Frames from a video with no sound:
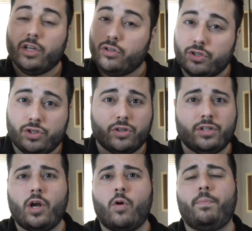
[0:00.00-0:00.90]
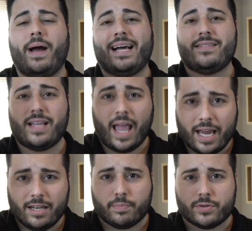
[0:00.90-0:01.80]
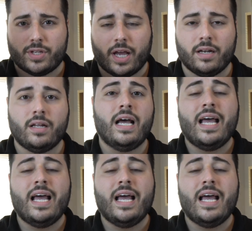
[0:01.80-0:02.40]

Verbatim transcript: You shouldn't go past 80%.